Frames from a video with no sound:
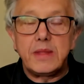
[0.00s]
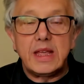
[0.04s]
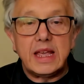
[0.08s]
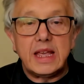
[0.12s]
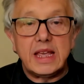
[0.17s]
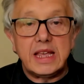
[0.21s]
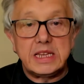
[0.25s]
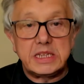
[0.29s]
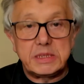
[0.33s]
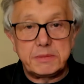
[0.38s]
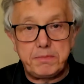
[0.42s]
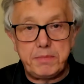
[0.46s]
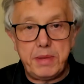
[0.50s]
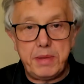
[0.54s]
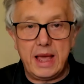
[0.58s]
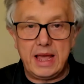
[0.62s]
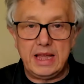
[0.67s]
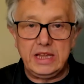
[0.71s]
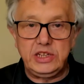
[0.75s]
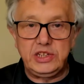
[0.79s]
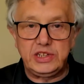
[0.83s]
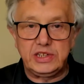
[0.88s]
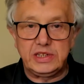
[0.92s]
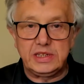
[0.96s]
is
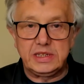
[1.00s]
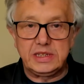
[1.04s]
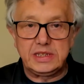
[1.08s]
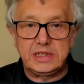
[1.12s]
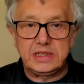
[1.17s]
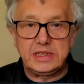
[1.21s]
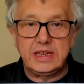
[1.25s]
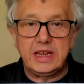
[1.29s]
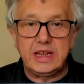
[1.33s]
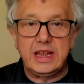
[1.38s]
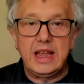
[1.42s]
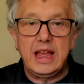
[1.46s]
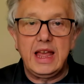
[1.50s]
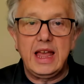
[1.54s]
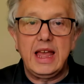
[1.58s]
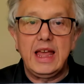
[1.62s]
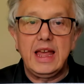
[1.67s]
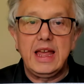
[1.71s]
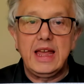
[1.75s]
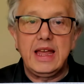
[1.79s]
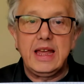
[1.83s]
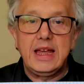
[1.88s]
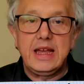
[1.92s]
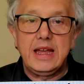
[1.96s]
patience.
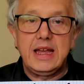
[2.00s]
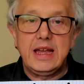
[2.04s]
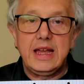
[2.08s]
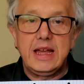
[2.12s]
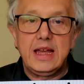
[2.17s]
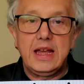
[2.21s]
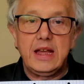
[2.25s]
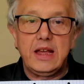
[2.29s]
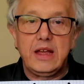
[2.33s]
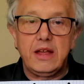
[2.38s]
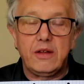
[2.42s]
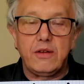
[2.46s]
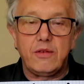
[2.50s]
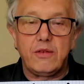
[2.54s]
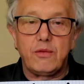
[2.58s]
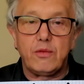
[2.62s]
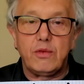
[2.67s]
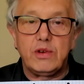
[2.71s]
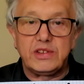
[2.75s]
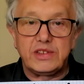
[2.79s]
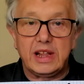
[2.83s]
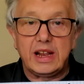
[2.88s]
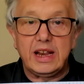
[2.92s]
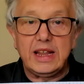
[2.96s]

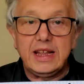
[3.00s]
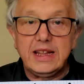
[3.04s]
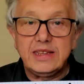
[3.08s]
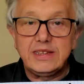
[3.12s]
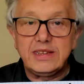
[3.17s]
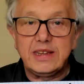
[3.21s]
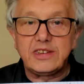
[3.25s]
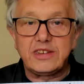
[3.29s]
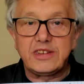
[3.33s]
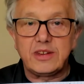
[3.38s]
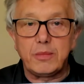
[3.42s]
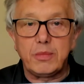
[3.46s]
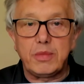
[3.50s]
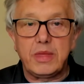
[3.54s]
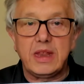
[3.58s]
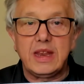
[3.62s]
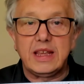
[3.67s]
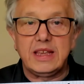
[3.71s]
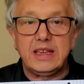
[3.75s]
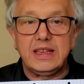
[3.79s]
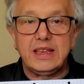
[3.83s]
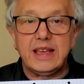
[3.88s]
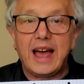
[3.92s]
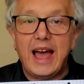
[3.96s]
Resilience is something
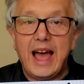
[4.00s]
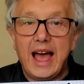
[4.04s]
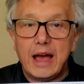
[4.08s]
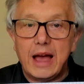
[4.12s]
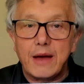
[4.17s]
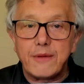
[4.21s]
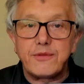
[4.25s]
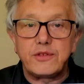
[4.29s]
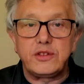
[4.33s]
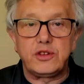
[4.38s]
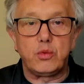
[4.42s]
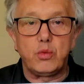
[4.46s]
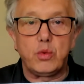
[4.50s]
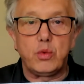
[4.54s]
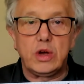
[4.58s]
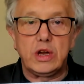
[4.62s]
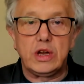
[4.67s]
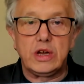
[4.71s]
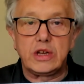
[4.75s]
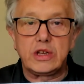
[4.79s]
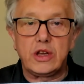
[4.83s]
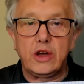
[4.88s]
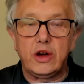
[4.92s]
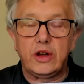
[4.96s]
that you have to
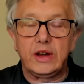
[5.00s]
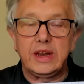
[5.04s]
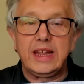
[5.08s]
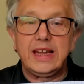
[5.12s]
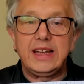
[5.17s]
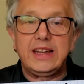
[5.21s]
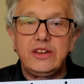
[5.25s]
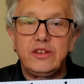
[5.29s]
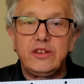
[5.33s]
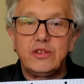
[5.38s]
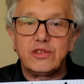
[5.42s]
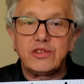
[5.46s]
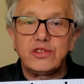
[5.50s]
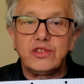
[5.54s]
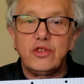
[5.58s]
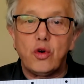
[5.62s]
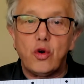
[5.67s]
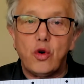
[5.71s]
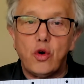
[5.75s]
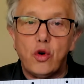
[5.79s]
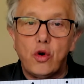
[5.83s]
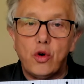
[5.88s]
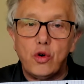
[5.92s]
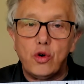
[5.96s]
work on. It doesn't
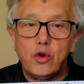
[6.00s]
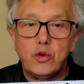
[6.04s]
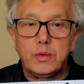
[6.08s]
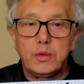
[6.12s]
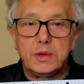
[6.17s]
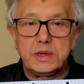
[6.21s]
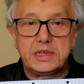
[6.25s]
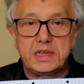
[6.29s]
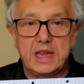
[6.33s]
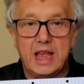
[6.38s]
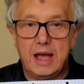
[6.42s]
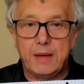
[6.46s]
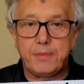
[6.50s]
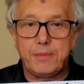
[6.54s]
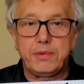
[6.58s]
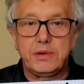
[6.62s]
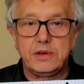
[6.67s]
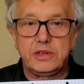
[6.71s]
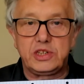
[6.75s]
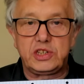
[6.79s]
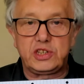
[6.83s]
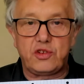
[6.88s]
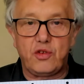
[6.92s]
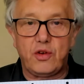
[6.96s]
always
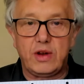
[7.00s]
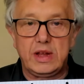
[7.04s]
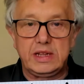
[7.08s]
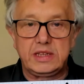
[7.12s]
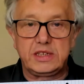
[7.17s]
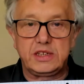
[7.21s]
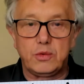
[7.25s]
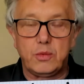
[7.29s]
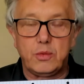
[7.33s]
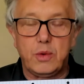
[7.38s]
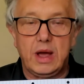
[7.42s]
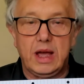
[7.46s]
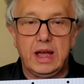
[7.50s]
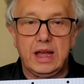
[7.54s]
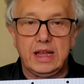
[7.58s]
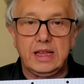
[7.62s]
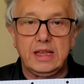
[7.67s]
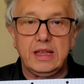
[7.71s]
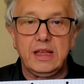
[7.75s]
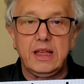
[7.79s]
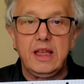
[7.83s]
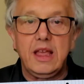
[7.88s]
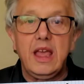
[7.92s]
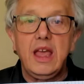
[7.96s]
happen straight away.
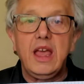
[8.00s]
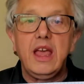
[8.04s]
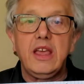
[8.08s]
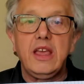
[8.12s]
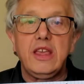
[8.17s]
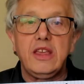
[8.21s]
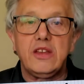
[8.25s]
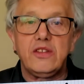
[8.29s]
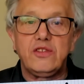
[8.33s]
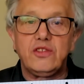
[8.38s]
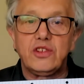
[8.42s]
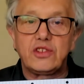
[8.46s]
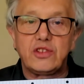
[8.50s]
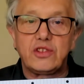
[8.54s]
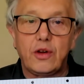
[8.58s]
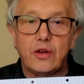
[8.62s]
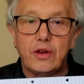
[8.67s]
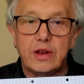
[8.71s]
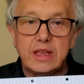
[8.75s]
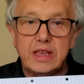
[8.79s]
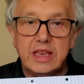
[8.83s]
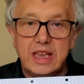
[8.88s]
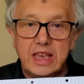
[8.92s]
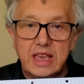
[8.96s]
You just got
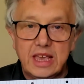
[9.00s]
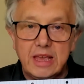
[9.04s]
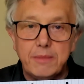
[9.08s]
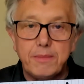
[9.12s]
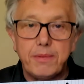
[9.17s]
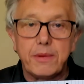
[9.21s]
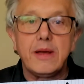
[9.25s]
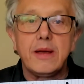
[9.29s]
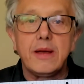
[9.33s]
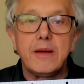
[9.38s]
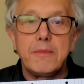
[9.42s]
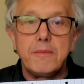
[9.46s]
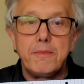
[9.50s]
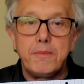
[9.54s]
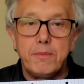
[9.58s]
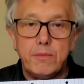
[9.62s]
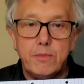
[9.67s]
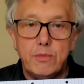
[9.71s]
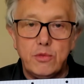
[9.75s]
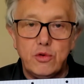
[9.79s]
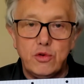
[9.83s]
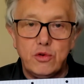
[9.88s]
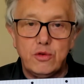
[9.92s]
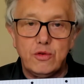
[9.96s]
to keep
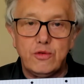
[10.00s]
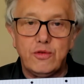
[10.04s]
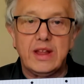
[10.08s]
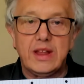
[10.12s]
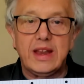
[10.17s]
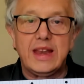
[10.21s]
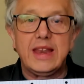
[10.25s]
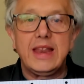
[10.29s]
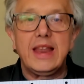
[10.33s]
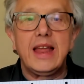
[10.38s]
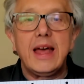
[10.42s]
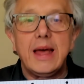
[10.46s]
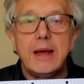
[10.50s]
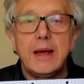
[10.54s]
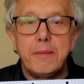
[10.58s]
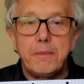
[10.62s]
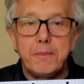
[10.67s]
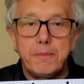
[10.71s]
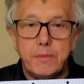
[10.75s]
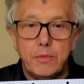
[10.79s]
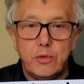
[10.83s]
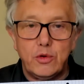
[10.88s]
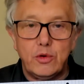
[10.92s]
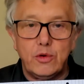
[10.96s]
moving and
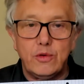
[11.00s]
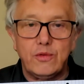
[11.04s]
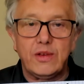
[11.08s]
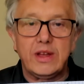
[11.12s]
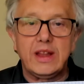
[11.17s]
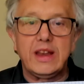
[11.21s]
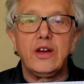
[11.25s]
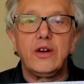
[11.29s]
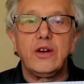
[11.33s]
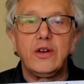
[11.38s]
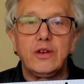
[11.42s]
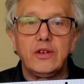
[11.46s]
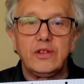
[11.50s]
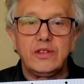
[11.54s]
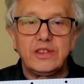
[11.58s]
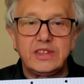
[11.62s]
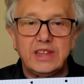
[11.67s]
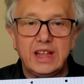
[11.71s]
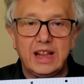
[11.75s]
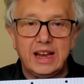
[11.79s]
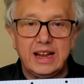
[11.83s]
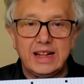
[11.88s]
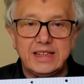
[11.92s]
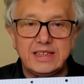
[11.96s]
moving
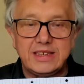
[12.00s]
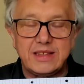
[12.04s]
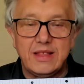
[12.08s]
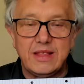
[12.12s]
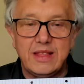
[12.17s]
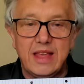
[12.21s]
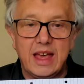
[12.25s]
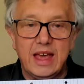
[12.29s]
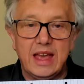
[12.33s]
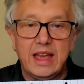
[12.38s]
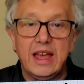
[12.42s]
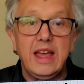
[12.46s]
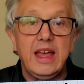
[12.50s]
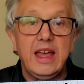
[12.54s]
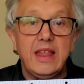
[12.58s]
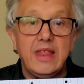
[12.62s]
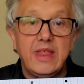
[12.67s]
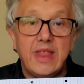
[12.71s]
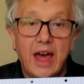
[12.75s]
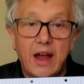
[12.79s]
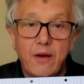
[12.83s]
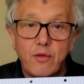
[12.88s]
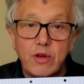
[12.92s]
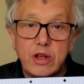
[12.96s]
until it's there.
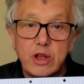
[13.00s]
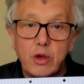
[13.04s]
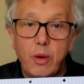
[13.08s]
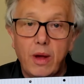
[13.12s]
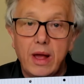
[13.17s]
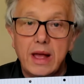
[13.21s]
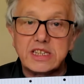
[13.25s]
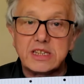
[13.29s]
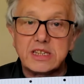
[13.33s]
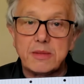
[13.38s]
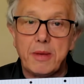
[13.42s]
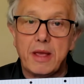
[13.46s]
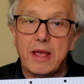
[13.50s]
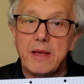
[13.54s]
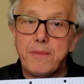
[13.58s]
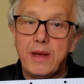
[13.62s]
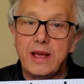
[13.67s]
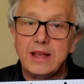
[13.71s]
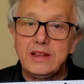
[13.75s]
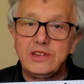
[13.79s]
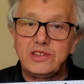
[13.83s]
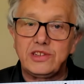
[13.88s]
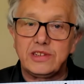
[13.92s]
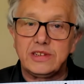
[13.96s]
That requires a bit of
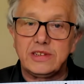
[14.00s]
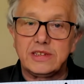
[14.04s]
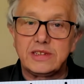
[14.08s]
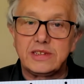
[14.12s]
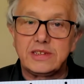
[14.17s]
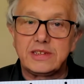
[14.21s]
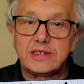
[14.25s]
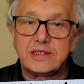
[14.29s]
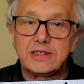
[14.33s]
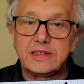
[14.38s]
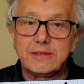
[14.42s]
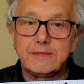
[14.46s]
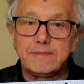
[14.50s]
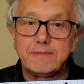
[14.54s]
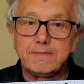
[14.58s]
patience.